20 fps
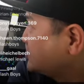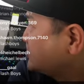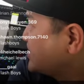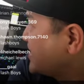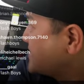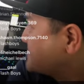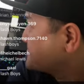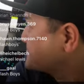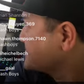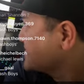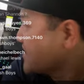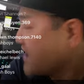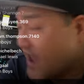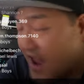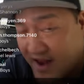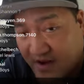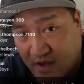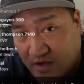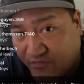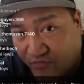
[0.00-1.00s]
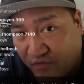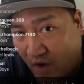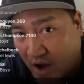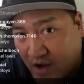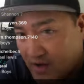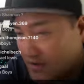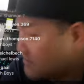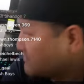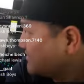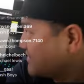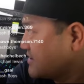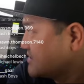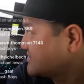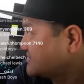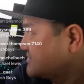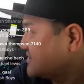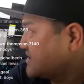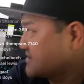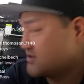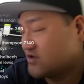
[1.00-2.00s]
this shit, and it's fucking,
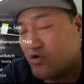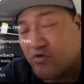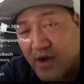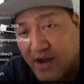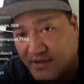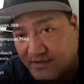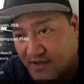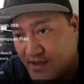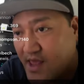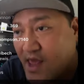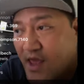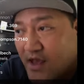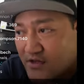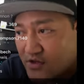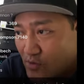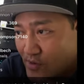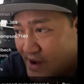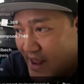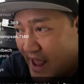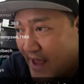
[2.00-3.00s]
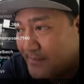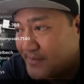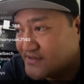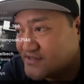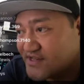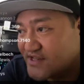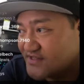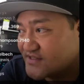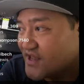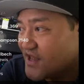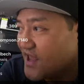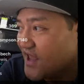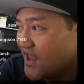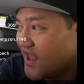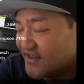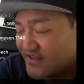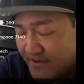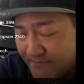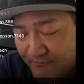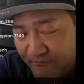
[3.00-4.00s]
it's it's crazy. So what happens is,
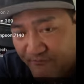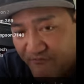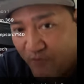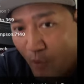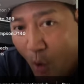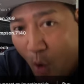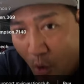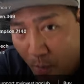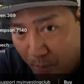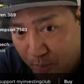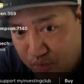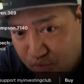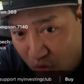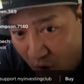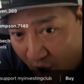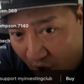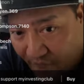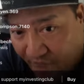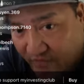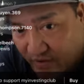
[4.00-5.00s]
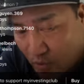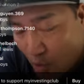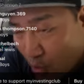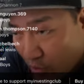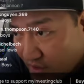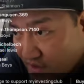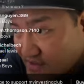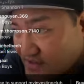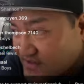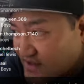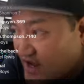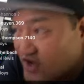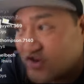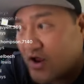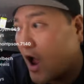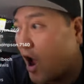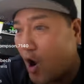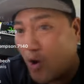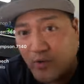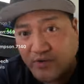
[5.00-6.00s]
it's a for-profit
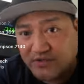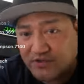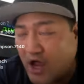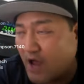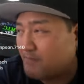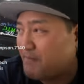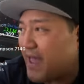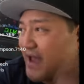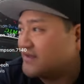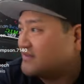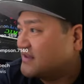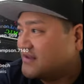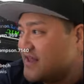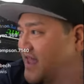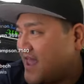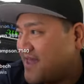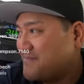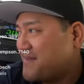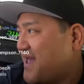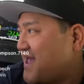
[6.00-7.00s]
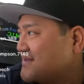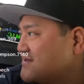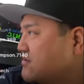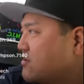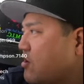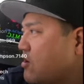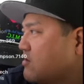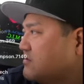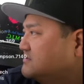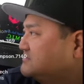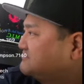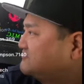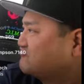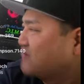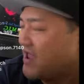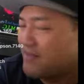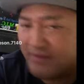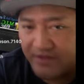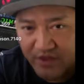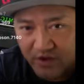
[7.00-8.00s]
organization. I always thought back in the day, man, oh, it's
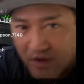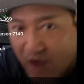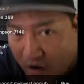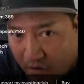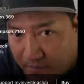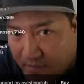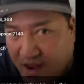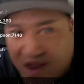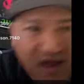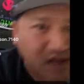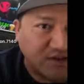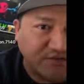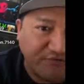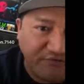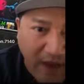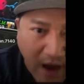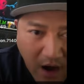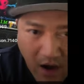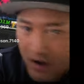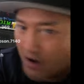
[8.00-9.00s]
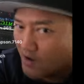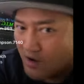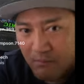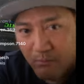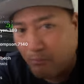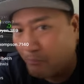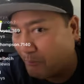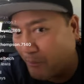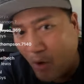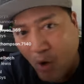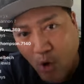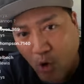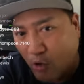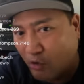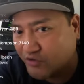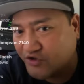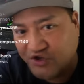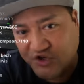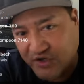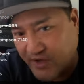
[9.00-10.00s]
ran by the government, it's fair.
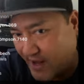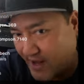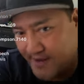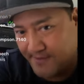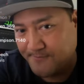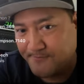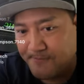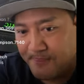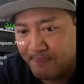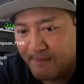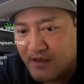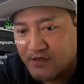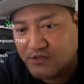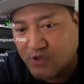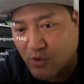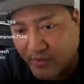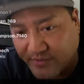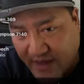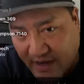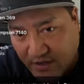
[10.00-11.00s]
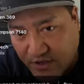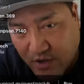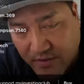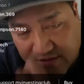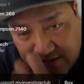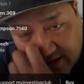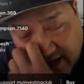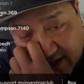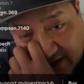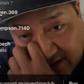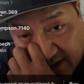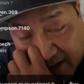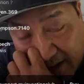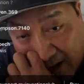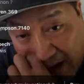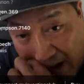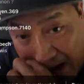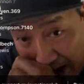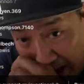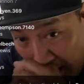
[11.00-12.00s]
Bullshit. So what they do is this:
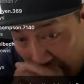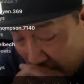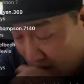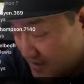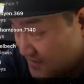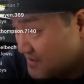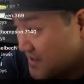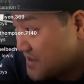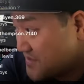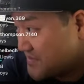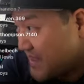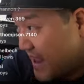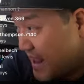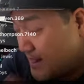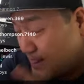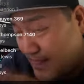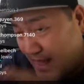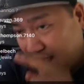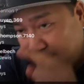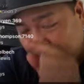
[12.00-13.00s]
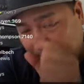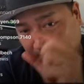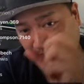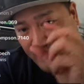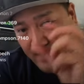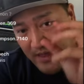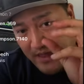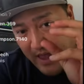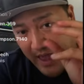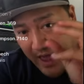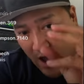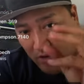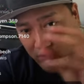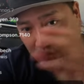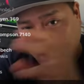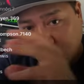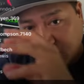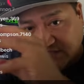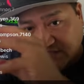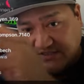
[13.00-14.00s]
they let the
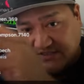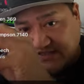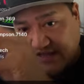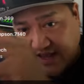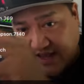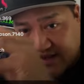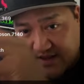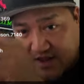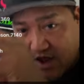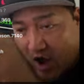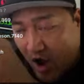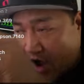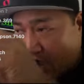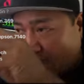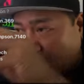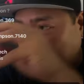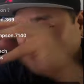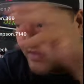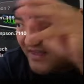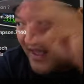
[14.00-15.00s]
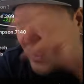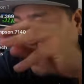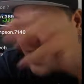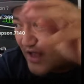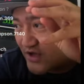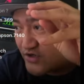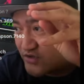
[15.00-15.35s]
algo sit on the